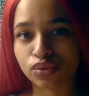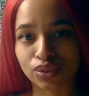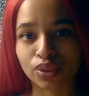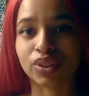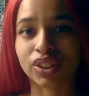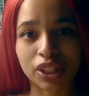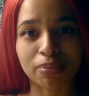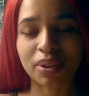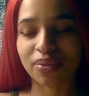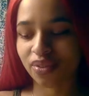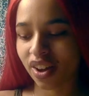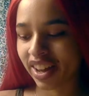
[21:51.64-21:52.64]
so it's gonna be
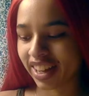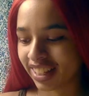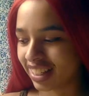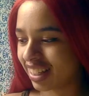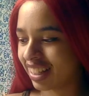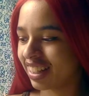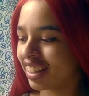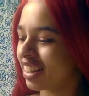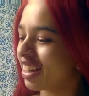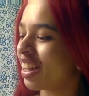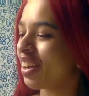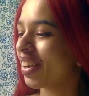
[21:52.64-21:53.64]
fine.
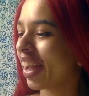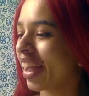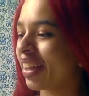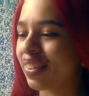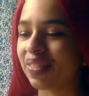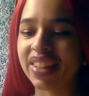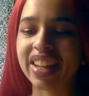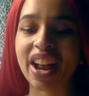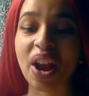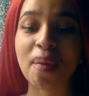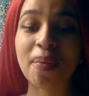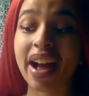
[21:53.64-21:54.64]
Okay, we
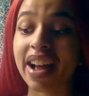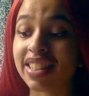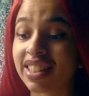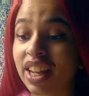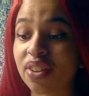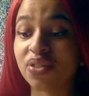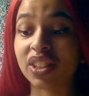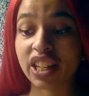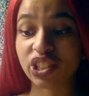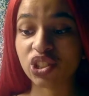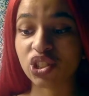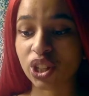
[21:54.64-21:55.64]
got past life
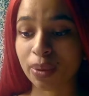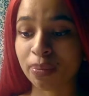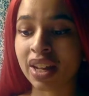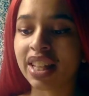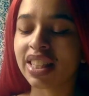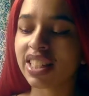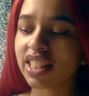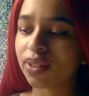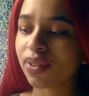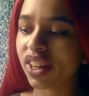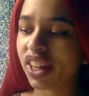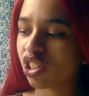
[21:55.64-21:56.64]
relationship. This is
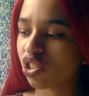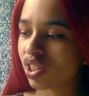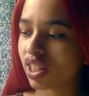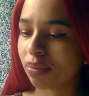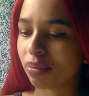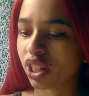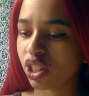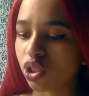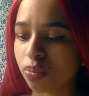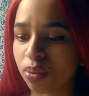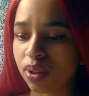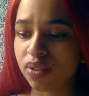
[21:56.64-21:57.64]
very interesting because
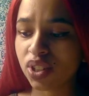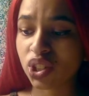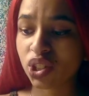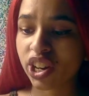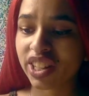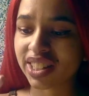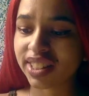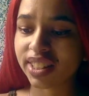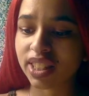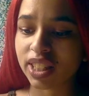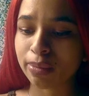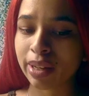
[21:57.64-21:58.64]
your previous cards
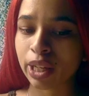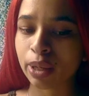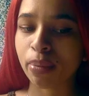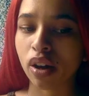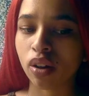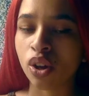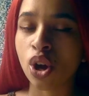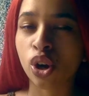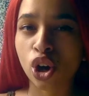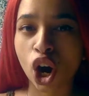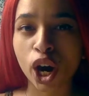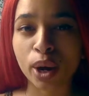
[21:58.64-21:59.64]
did speak about
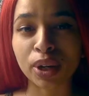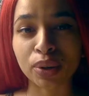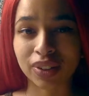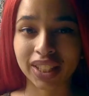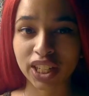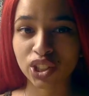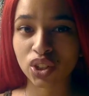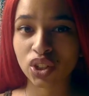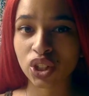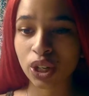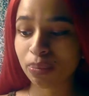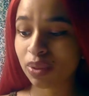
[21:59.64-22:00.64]
karmic
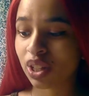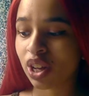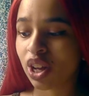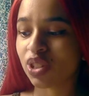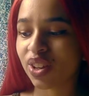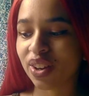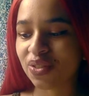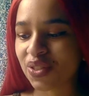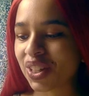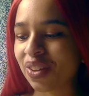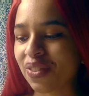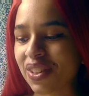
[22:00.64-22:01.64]
relationships. So I
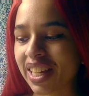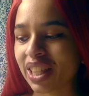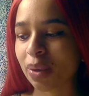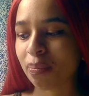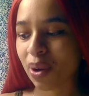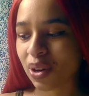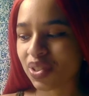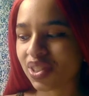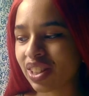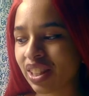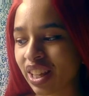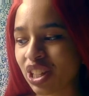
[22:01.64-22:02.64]
really feel like the
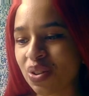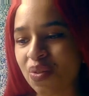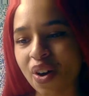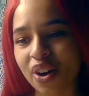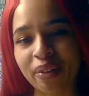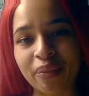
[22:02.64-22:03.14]
person that you are